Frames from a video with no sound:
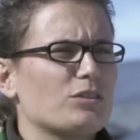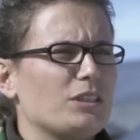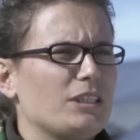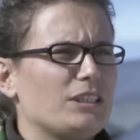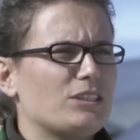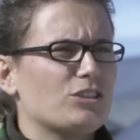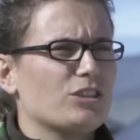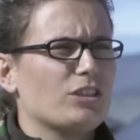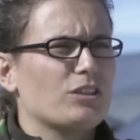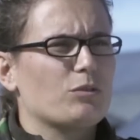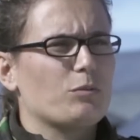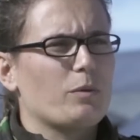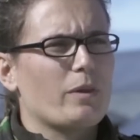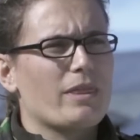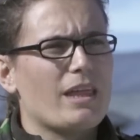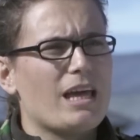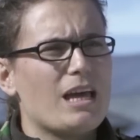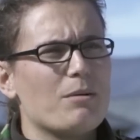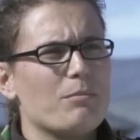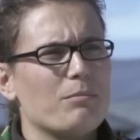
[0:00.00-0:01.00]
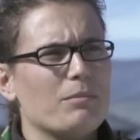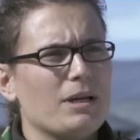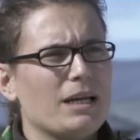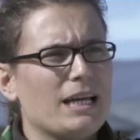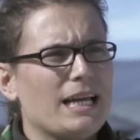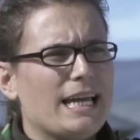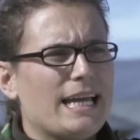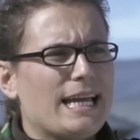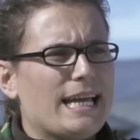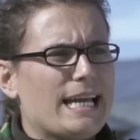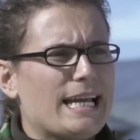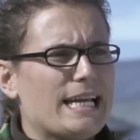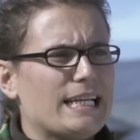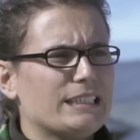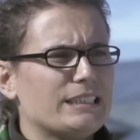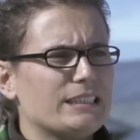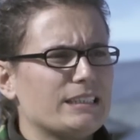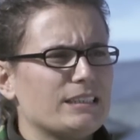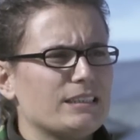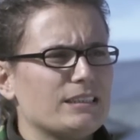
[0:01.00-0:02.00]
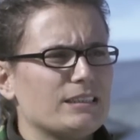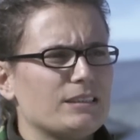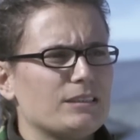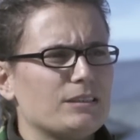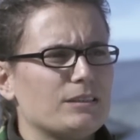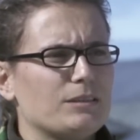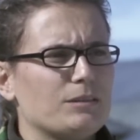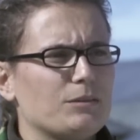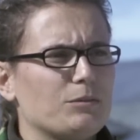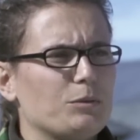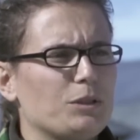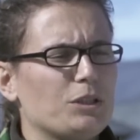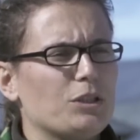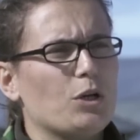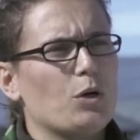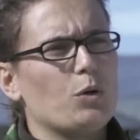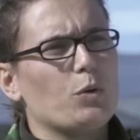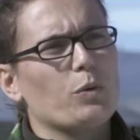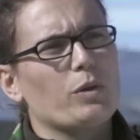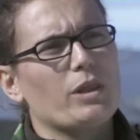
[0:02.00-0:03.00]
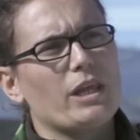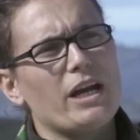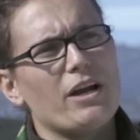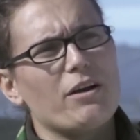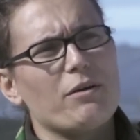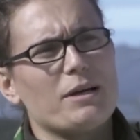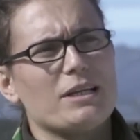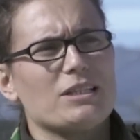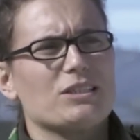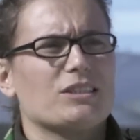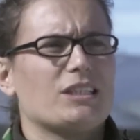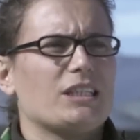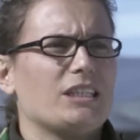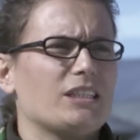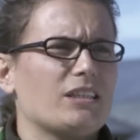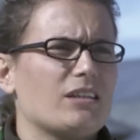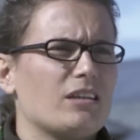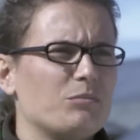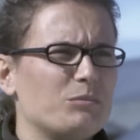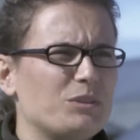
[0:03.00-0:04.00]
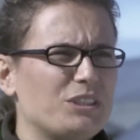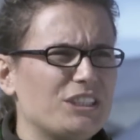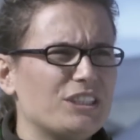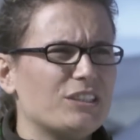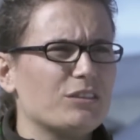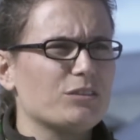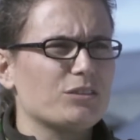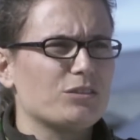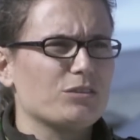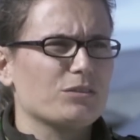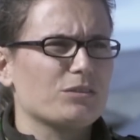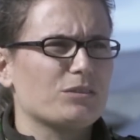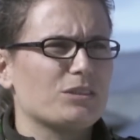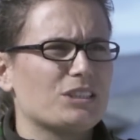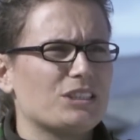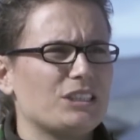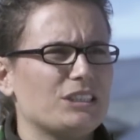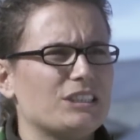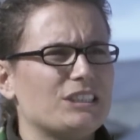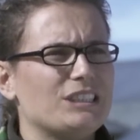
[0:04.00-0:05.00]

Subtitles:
to each other with them, and we go there as they come here to see the